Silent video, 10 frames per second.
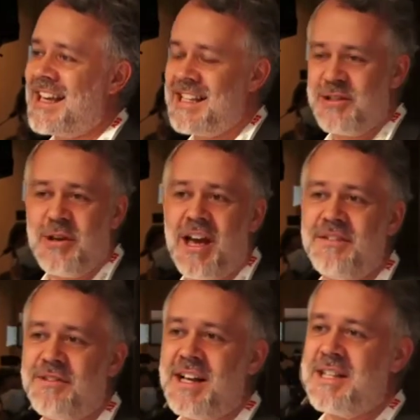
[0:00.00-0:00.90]
guess you
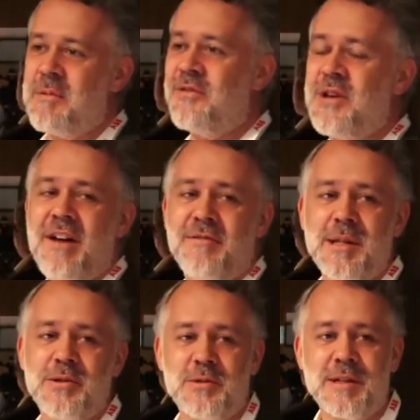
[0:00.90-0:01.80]
have some of you have
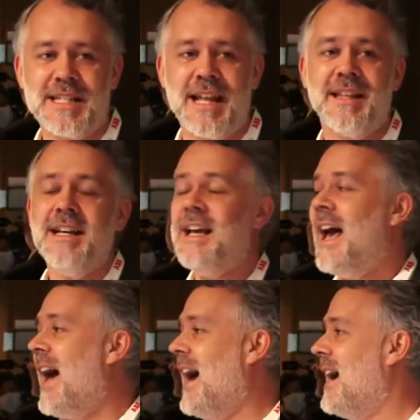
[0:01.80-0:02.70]
been to Switzerland.
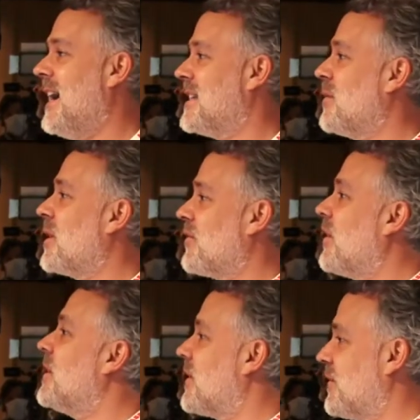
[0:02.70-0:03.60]
So we are
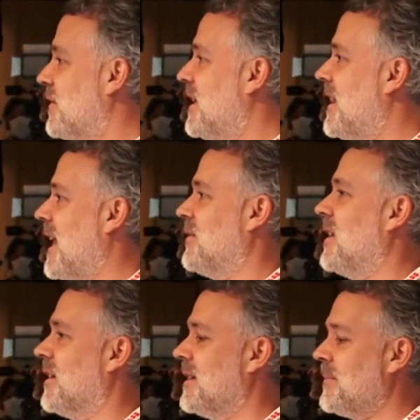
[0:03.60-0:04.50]
very different in that
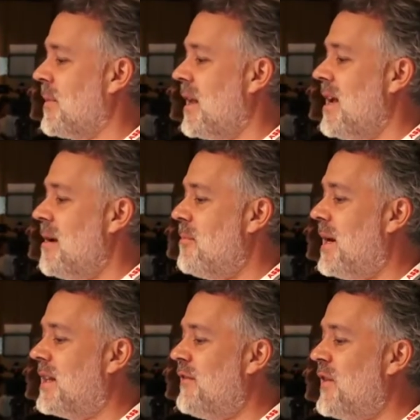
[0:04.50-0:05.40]
regard.
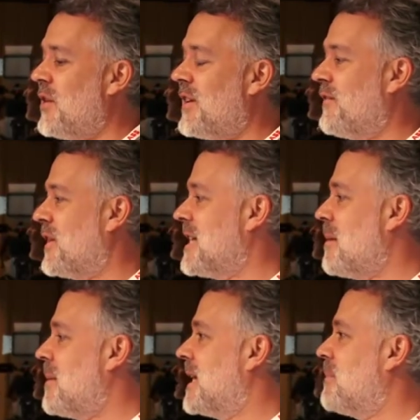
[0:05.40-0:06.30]
But if you look, for
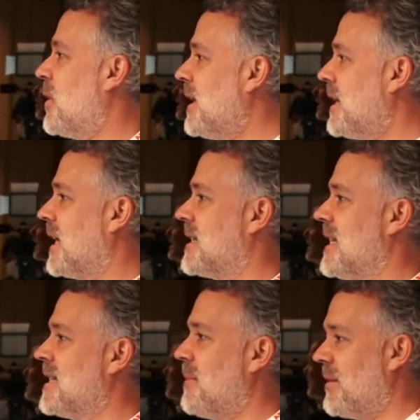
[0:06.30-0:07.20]
example, at the political
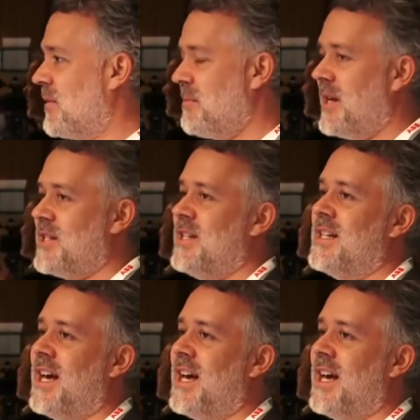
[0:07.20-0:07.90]
system, it was mentioned